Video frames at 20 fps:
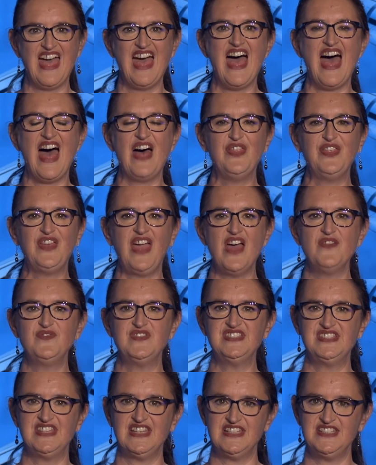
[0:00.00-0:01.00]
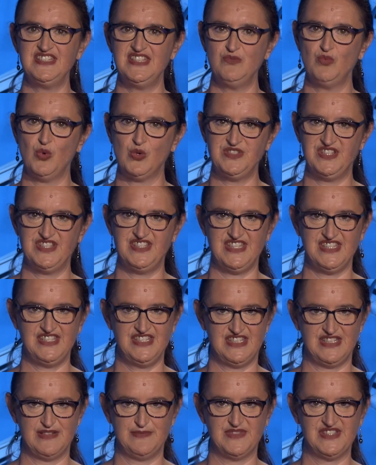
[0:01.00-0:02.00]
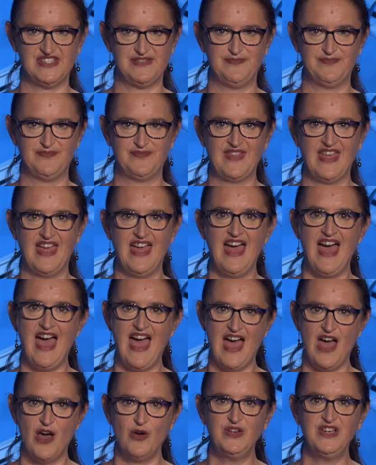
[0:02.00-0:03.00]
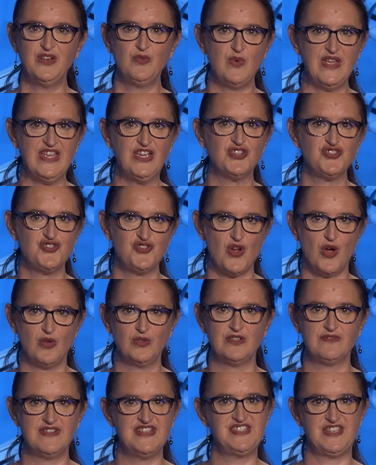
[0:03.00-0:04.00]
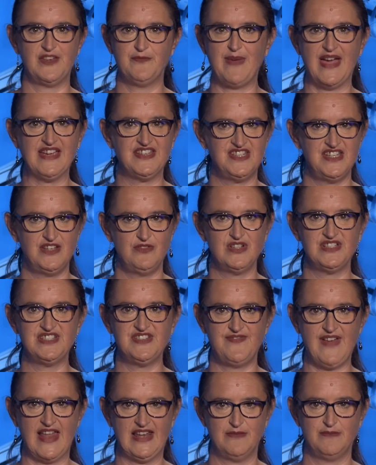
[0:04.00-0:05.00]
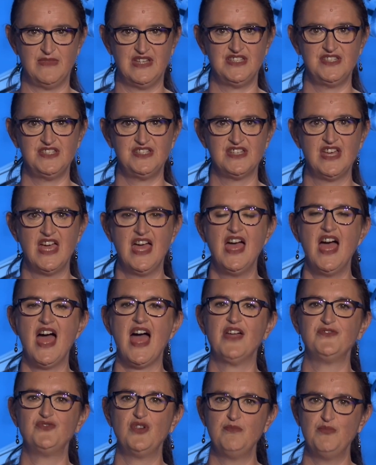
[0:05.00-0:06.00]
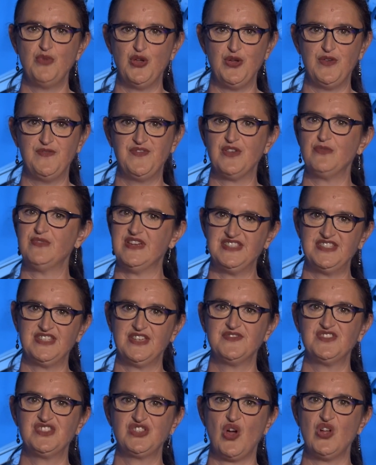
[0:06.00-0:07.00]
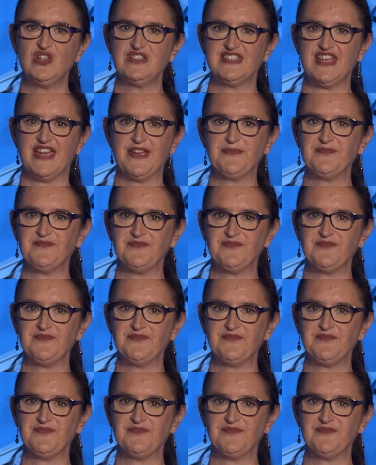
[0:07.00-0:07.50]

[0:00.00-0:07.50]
Healthcare facility water systems. How can we control the risk of bacterial development and remove the risk of scalding?